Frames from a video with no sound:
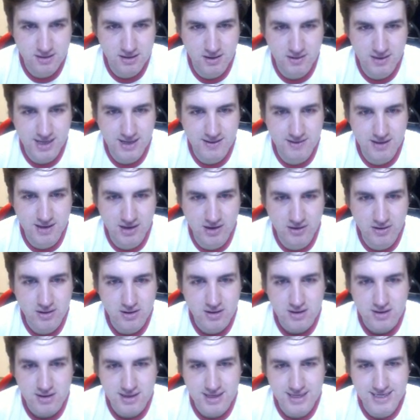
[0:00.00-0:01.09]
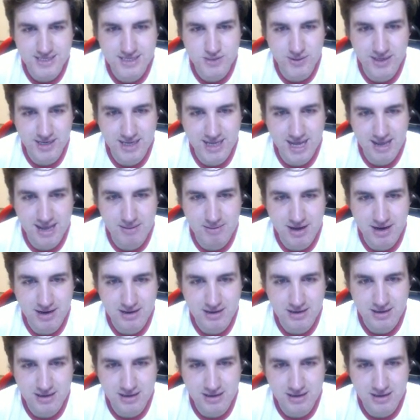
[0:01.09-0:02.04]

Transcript: Okay, there you go. He's 20k, man.